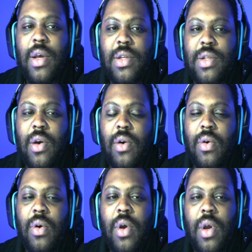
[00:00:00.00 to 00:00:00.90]

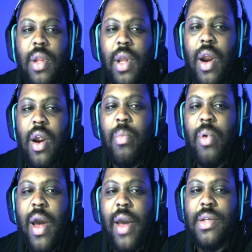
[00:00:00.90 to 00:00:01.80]
So the current
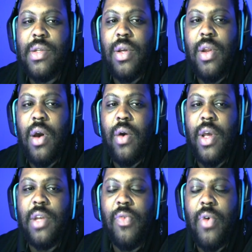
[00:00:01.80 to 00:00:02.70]
price, you know,
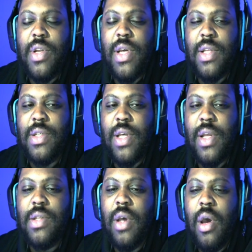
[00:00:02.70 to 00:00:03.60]
is fourteen
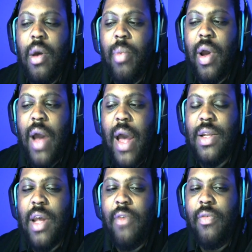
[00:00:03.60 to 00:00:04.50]
cents, but I
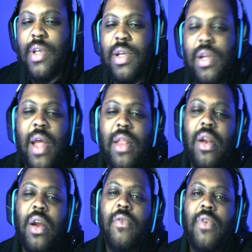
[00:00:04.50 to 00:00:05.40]
definitely see that in
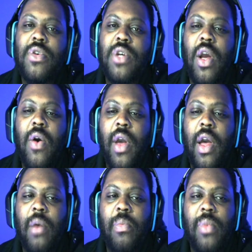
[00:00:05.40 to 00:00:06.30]
the near future going
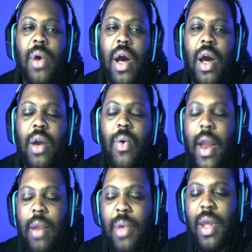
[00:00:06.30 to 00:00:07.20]
up uh,
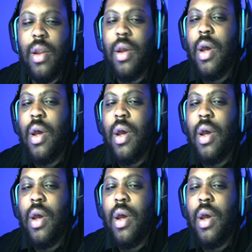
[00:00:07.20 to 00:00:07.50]
quite a bit.